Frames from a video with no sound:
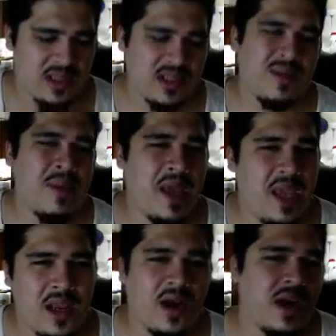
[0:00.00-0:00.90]
It may
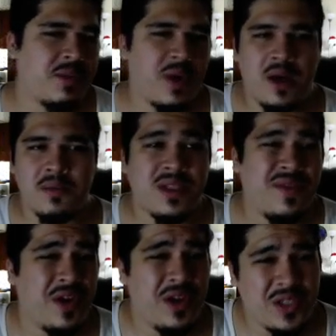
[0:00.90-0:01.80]
cause problems if you're
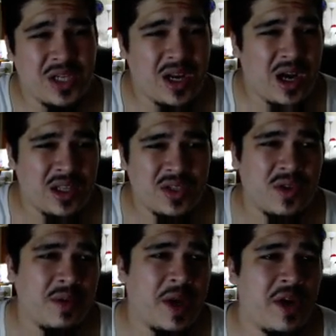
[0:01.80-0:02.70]
using a console. It
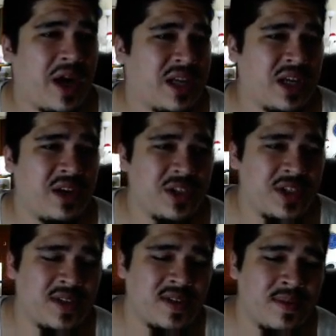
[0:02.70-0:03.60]
might crash out your system.